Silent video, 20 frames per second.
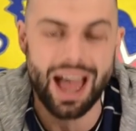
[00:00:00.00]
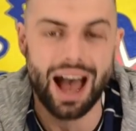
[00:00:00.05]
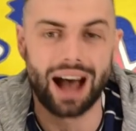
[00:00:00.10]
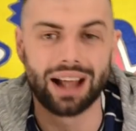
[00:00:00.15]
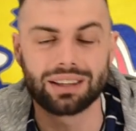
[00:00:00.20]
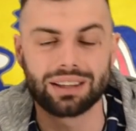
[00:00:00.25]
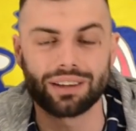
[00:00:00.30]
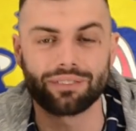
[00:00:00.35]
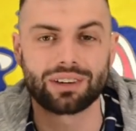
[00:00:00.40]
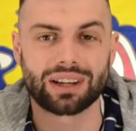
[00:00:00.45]
and
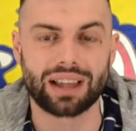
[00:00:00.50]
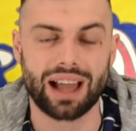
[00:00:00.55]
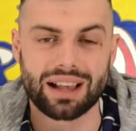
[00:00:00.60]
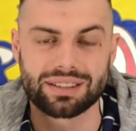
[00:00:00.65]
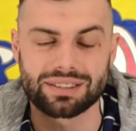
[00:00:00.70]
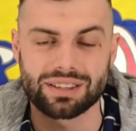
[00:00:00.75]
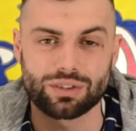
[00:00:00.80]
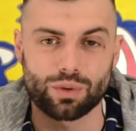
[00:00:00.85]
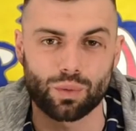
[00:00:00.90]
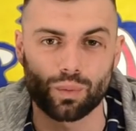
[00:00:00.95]
different
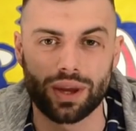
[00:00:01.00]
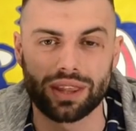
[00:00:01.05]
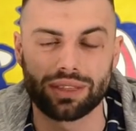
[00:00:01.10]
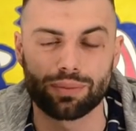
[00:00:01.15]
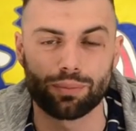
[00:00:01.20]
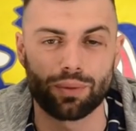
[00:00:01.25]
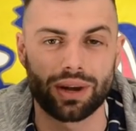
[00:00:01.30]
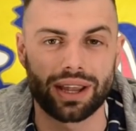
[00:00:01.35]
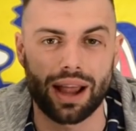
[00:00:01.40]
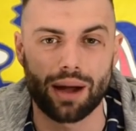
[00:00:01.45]
classes with
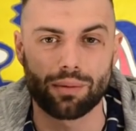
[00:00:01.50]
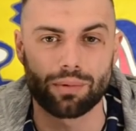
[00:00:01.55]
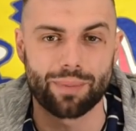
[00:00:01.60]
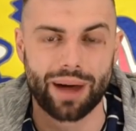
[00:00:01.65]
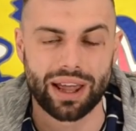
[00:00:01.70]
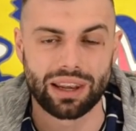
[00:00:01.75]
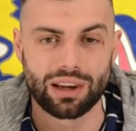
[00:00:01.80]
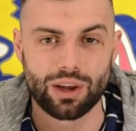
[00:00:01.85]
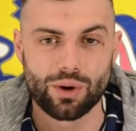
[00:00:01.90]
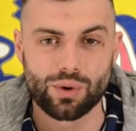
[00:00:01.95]
my
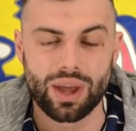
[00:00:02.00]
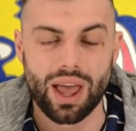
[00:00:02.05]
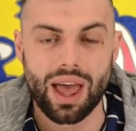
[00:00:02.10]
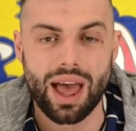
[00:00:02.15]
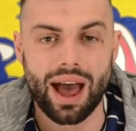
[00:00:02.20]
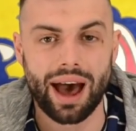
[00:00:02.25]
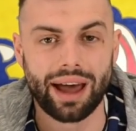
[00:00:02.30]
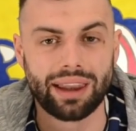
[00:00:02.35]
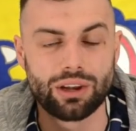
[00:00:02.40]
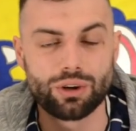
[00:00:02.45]
cameraman Luke,
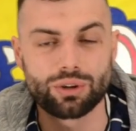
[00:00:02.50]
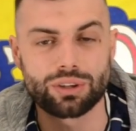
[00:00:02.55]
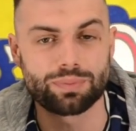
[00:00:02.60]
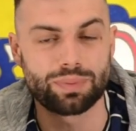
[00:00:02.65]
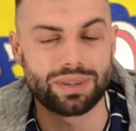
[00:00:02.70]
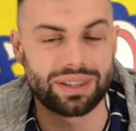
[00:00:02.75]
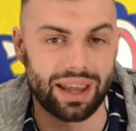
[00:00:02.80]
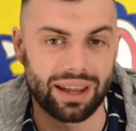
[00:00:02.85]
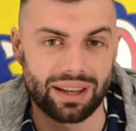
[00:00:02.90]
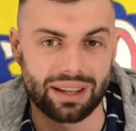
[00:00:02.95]
and Luke has
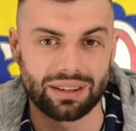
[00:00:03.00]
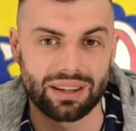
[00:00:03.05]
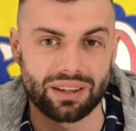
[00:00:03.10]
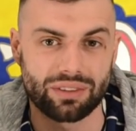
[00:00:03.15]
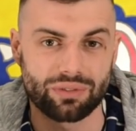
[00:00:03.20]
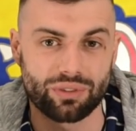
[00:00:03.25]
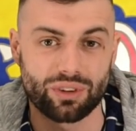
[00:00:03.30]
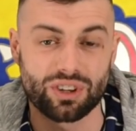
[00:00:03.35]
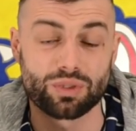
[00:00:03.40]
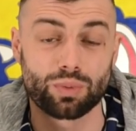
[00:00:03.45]
been taking this
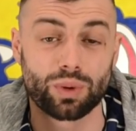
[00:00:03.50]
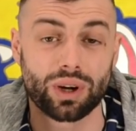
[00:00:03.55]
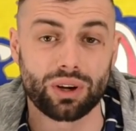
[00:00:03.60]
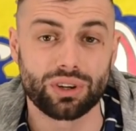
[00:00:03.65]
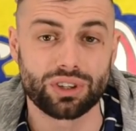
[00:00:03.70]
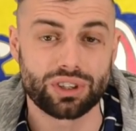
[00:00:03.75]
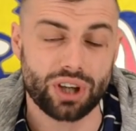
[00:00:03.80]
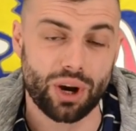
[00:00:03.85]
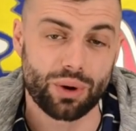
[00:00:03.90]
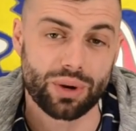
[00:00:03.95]
footage. We're going
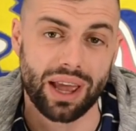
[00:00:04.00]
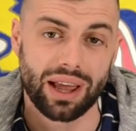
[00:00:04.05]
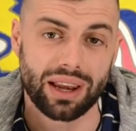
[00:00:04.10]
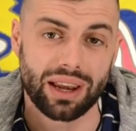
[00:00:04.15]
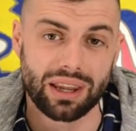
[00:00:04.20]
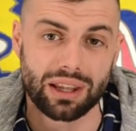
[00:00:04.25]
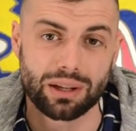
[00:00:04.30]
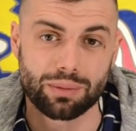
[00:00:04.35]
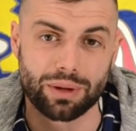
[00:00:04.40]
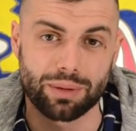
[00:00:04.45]
to show you a
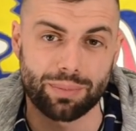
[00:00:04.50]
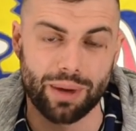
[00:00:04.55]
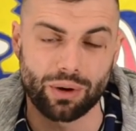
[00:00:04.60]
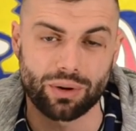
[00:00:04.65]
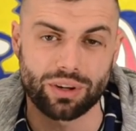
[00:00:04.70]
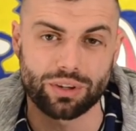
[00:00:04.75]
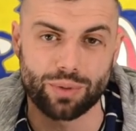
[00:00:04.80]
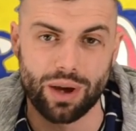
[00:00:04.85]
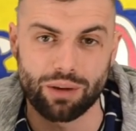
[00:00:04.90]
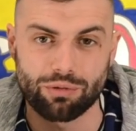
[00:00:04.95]
little bit about it
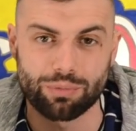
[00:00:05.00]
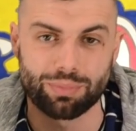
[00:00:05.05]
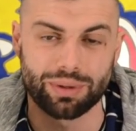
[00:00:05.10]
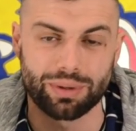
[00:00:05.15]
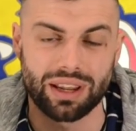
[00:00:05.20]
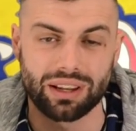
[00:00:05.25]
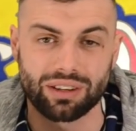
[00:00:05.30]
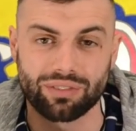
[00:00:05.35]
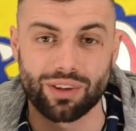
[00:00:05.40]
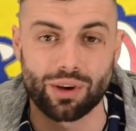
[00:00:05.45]
as well. We've been
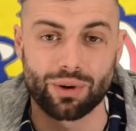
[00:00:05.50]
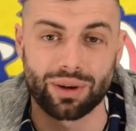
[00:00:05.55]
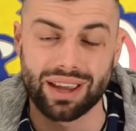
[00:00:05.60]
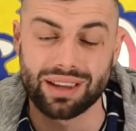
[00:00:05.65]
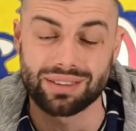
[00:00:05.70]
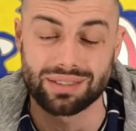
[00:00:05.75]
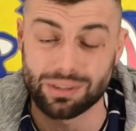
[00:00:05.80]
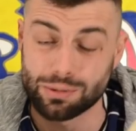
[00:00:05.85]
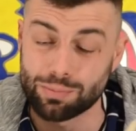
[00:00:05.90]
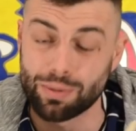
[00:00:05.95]
interviewing
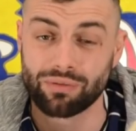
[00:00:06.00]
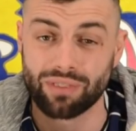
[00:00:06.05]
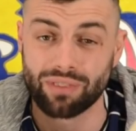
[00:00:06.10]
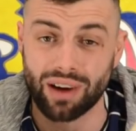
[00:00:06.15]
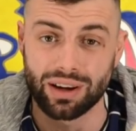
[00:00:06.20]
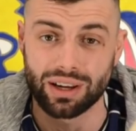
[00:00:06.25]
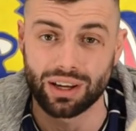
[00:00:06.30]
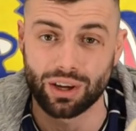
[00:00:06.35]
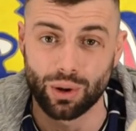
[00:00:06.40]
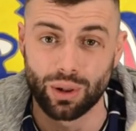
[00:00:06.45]
kids and it's been
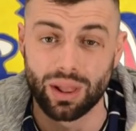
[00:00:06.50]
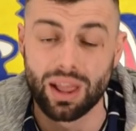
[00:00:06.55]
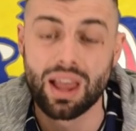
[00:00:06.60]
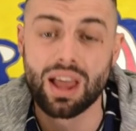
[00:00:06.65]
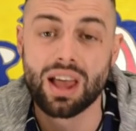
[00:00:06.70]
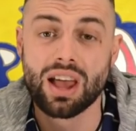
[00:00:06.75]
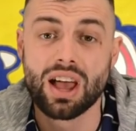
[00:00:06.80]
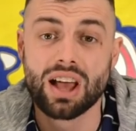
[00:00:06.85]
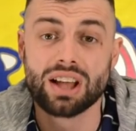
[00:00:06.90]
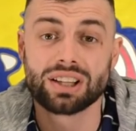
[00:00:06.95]
very cool.
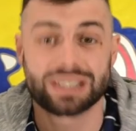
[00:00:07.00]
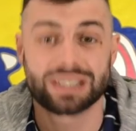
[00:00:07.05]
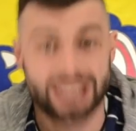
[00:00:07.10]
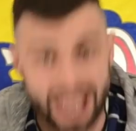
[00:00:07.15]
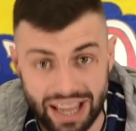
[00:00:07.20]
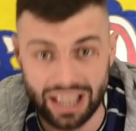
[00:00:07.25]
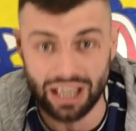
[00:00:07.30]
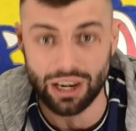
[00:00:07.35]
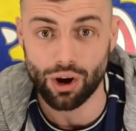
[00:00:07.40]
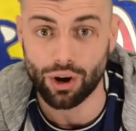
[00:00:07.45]

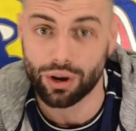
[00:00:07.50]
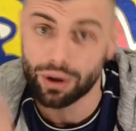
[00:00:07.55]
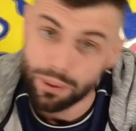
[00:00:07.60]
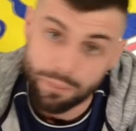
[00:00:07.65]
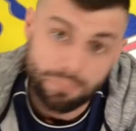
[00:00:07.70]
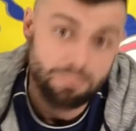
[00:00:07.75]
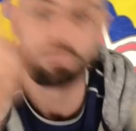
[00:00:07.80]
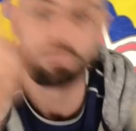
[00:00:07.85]
Take a look.